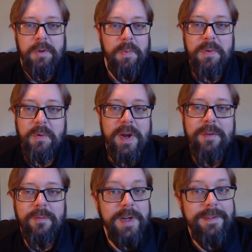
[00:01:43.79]
With
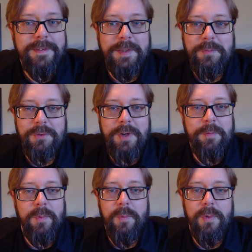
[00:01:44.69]
great risk comes
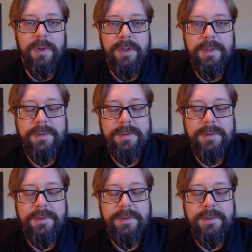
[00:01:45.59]
great reward.